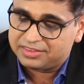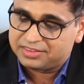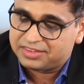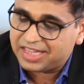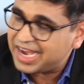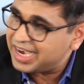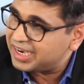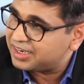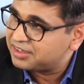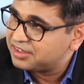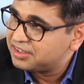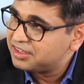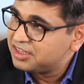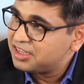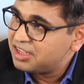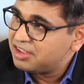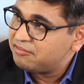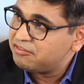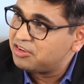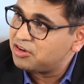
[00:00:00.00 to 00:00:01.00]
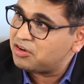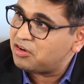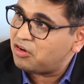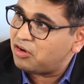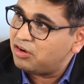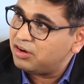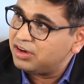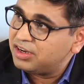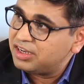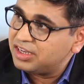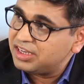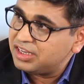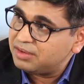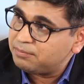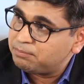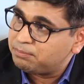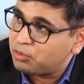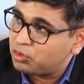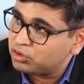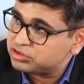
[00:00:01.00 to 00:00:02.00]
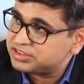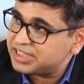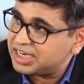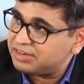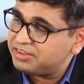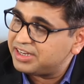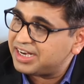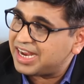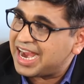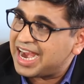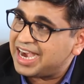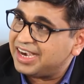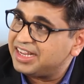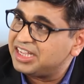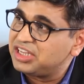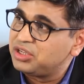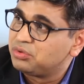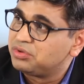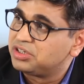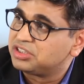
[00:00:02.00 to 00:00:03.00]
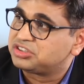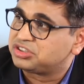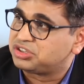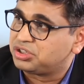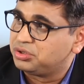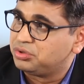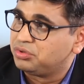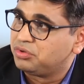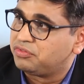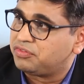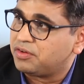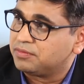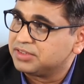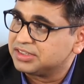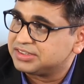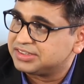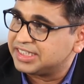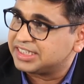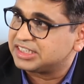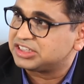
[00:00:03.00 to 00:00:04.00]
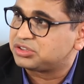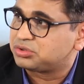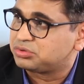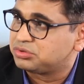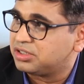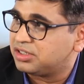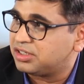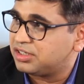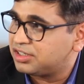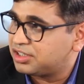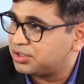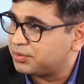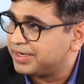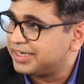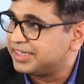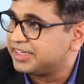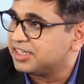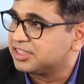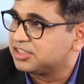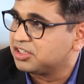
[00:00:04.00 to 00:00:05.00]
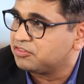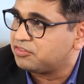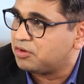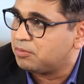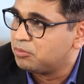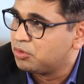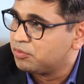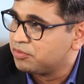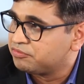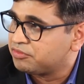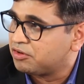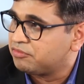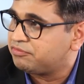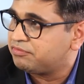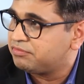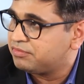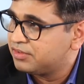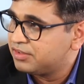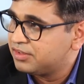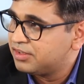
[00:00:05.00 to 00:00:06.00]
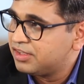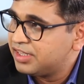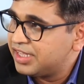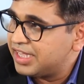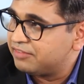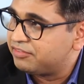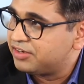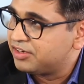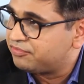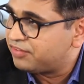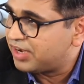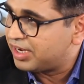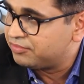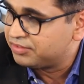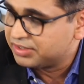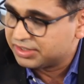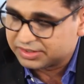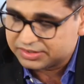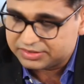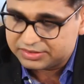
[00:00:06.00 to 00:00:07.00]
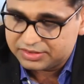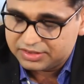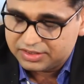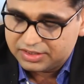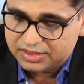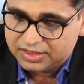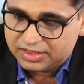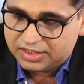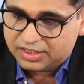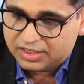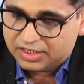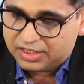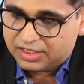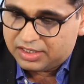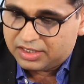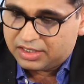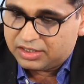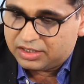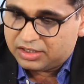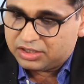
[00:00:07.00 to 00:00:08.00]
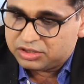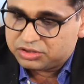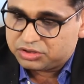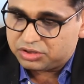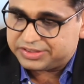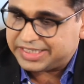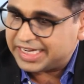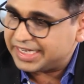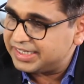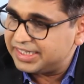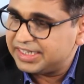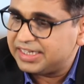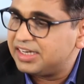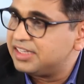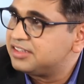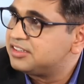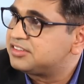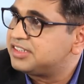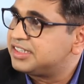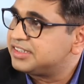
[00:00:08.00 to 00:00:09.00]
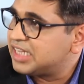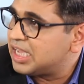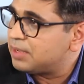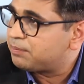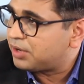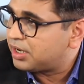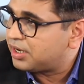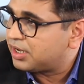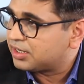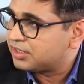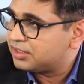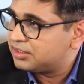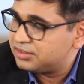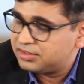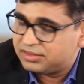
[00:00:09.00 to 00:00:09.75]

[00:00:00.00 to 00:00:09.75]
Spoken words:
that, post that we're adding units to you from the 6th to the 20th year, from moving from every 5 years. So technically in this entire product,